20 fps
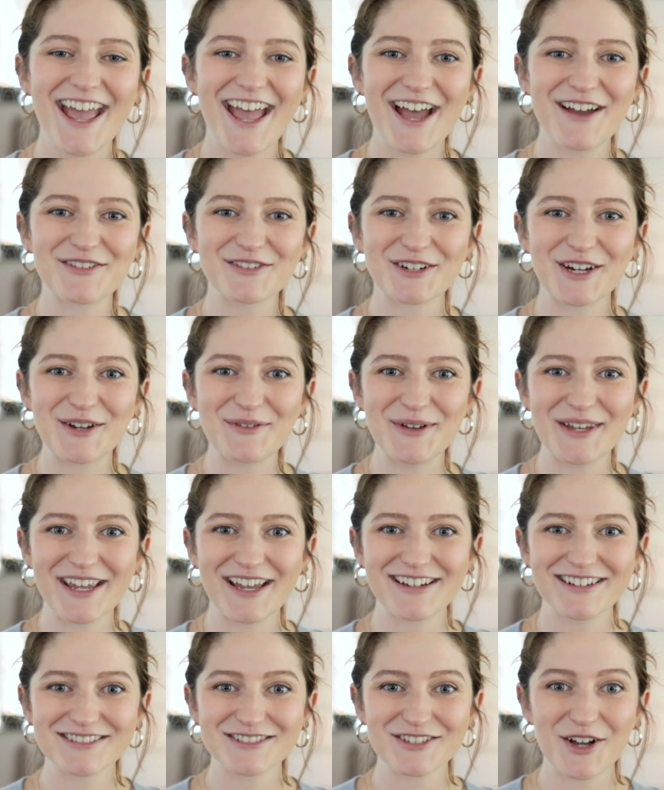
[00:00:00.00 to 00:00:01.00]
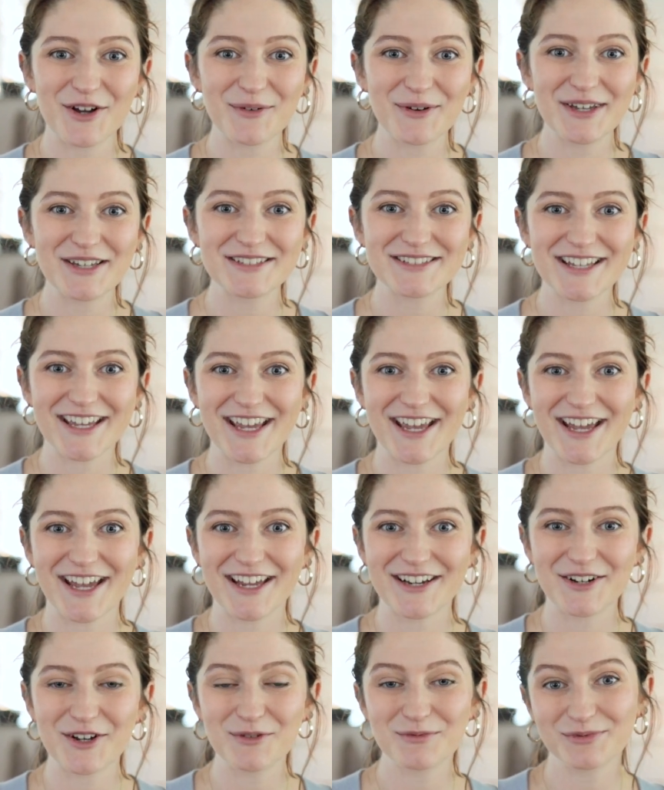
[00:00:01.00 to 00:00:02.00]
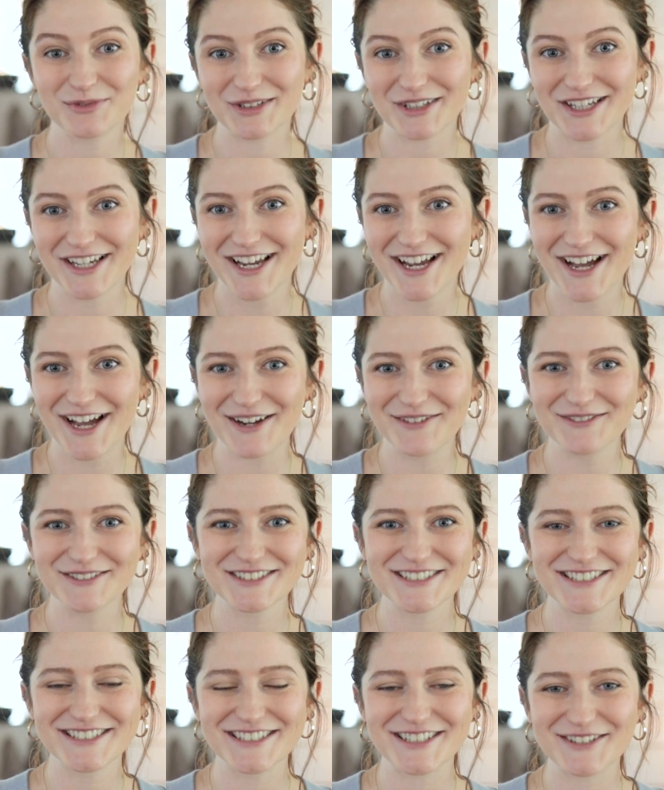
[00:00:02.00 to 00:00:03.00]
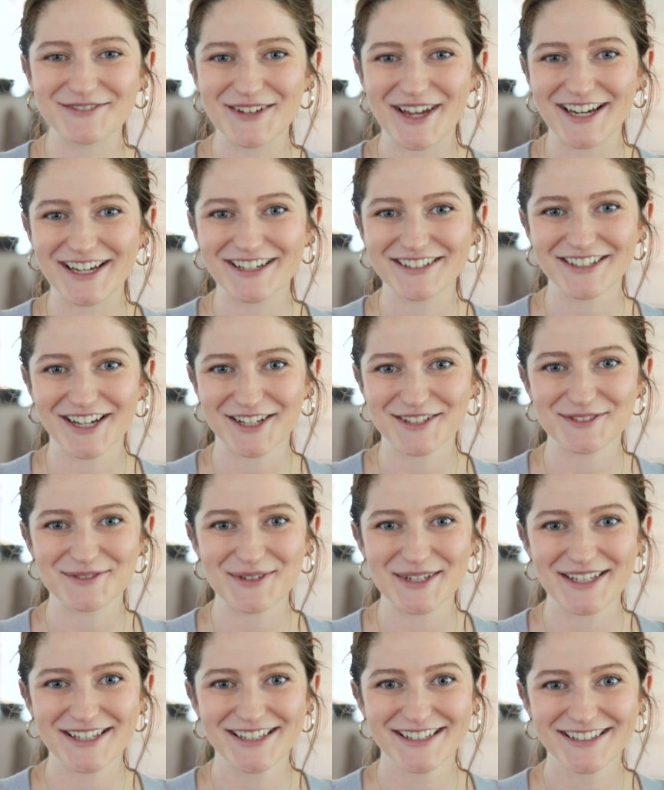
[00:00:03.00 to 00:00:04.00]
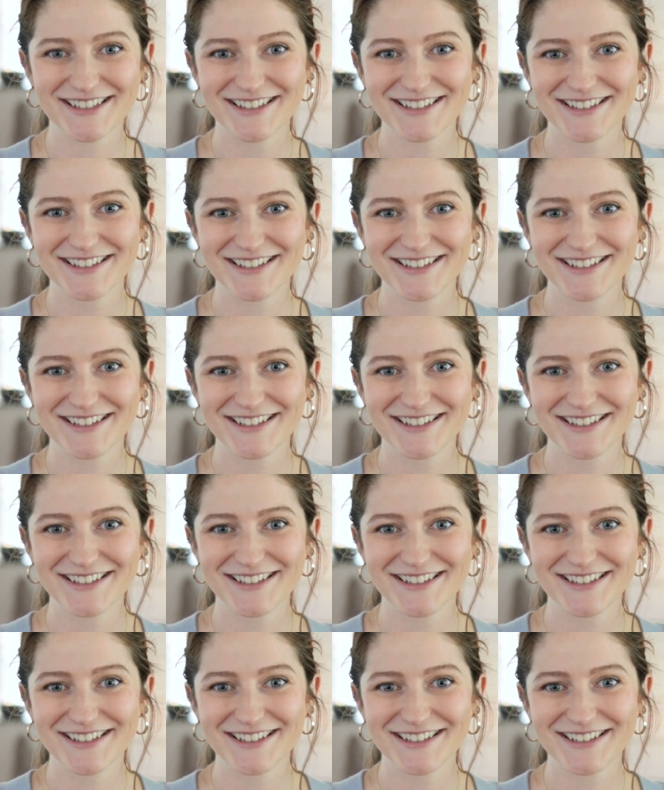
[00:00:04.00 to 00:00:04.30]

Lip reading: Have a great weekend as always, and hopefully I will see you back here next week.